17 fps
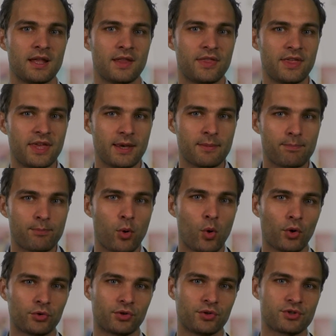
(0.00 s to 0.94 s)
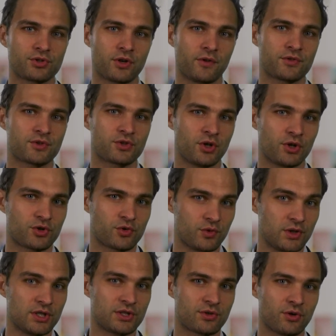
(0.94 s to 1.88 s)
The importance of such
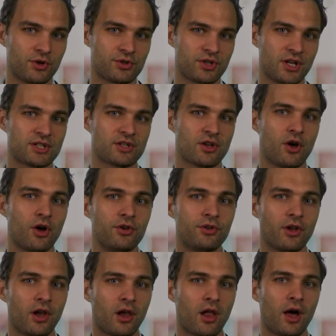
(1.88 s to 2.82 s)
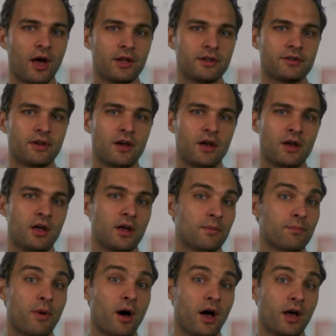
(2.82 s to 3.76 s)
research is underlined
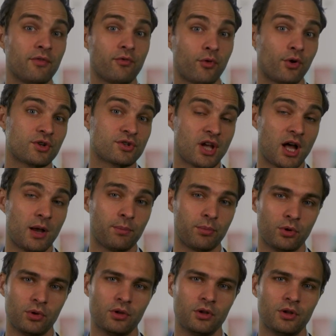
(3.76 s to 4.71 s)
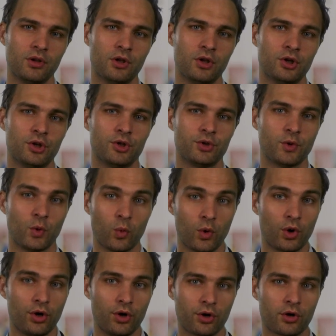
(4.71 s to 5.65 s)
by, for example, the
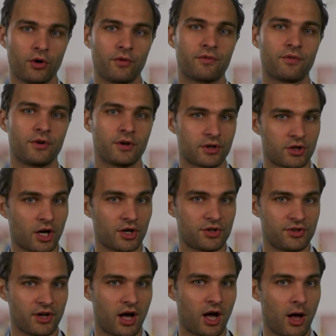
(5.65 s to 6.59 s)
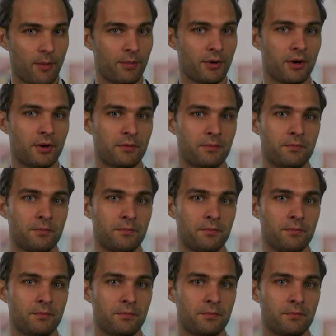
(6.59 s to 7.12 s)
work of Katja Happe.